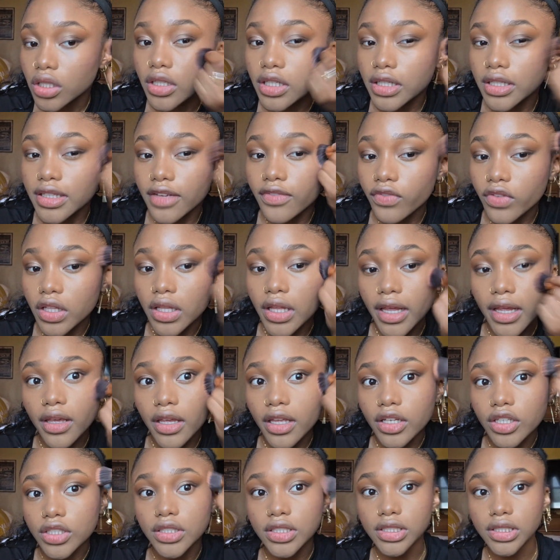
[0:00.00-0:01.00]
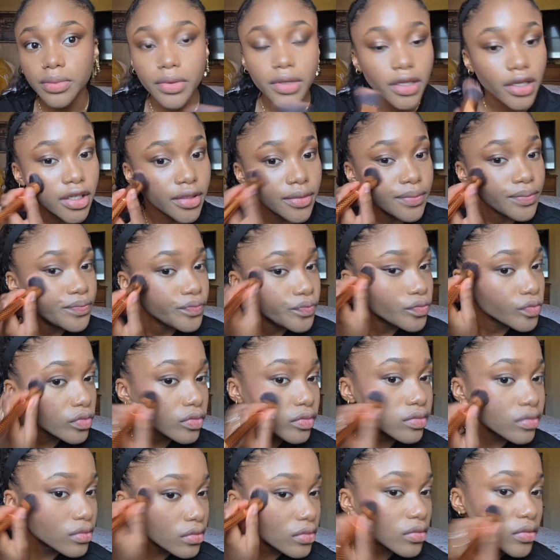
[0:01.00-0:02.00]
because I feel like it just disappeared
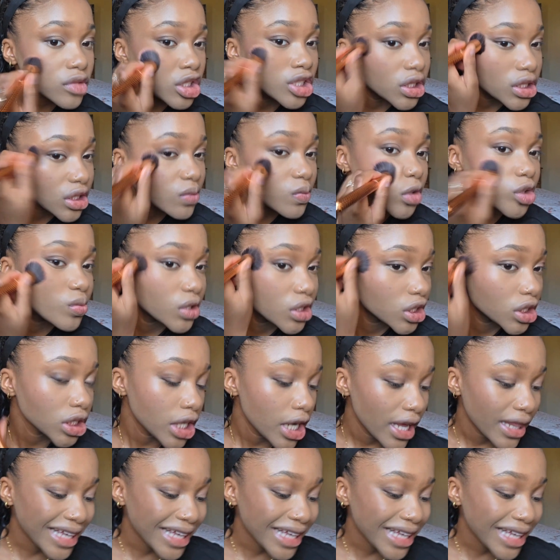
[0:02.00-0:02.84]
in this moment.